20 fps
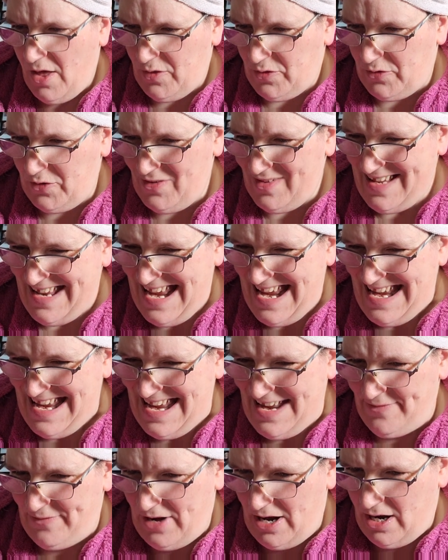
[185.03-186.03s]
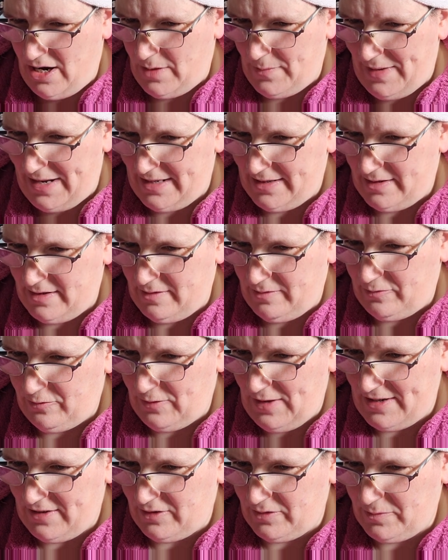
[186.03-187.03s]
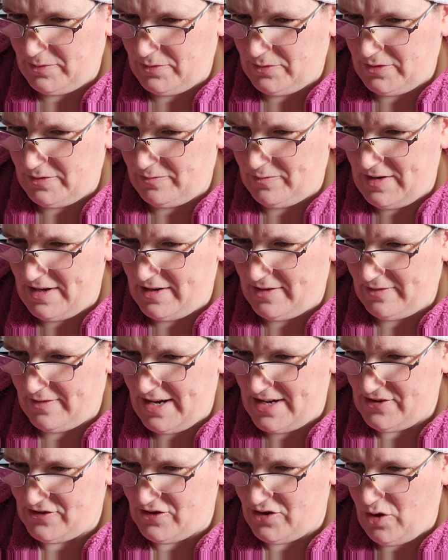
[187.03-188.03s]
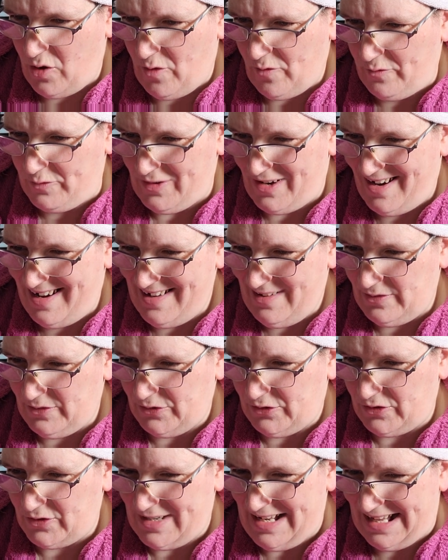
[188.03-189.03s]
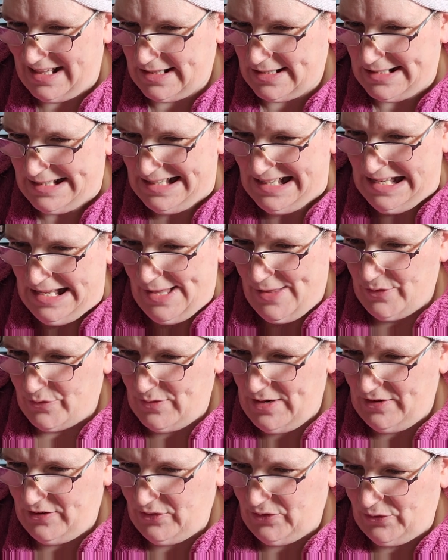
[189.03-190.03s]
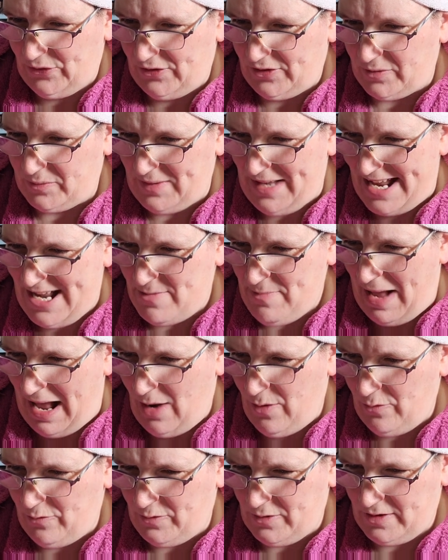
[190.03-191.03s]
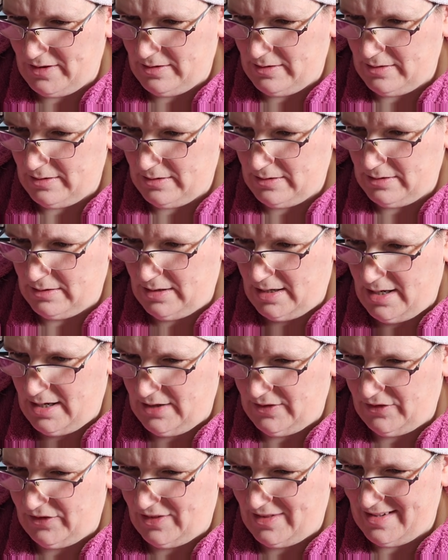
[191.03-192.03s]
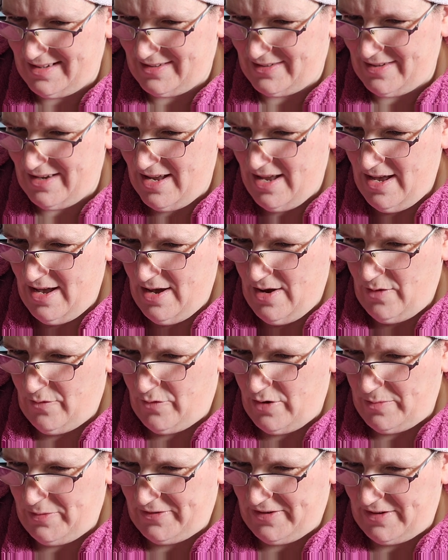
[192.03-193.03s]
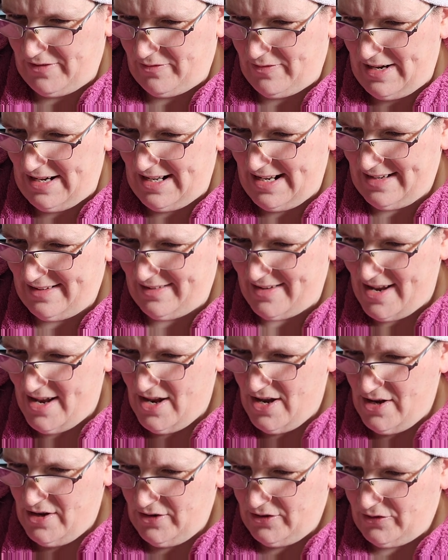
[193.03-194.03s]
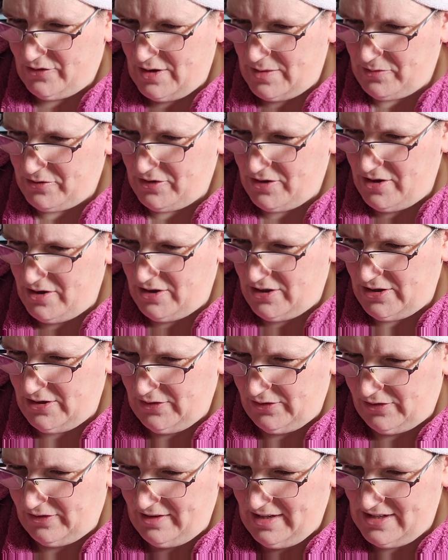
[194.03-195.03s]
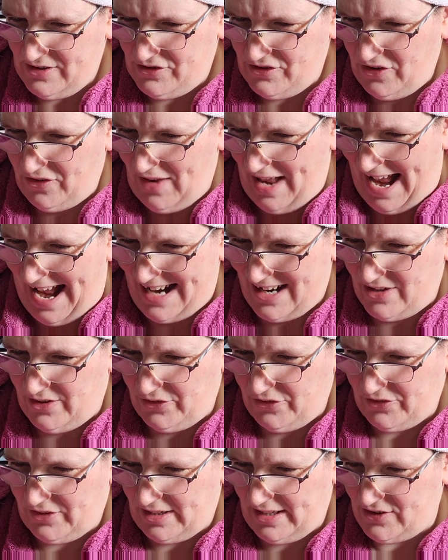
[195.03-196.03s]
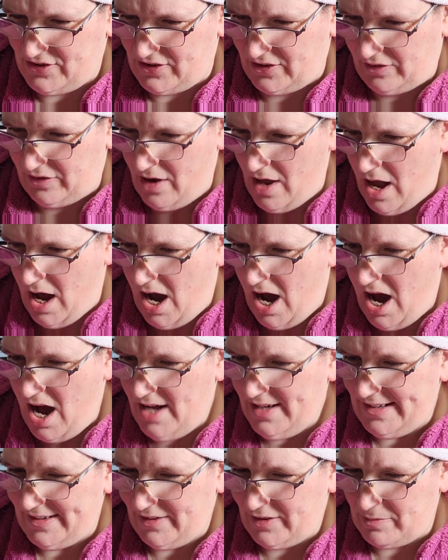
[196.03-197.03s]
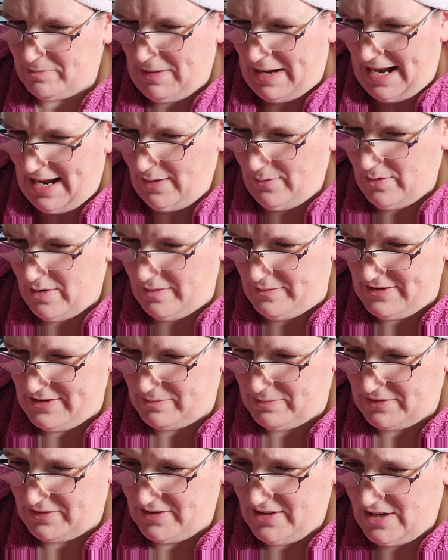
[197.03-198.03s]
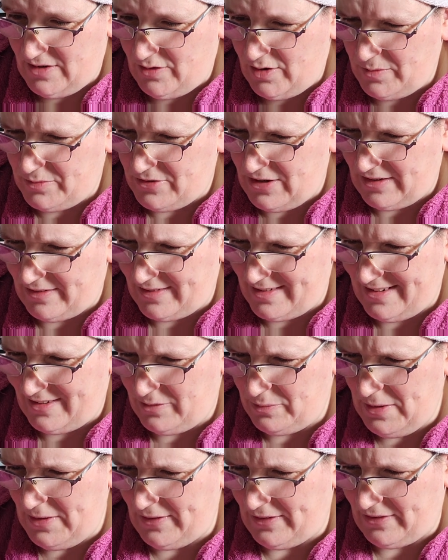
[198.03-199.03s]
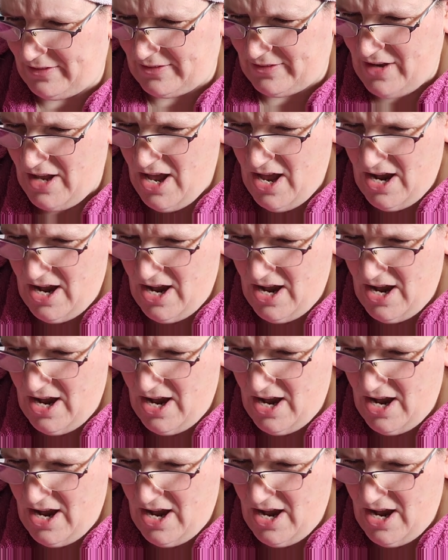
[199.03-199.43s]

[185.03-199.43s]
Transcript: through the inky realm in a flexible configuration of tiles to gather resources, obtain powerful cards that represent relics, scripture, hallucinations, and constellations. Harness the power of these bizarre objects and experiences.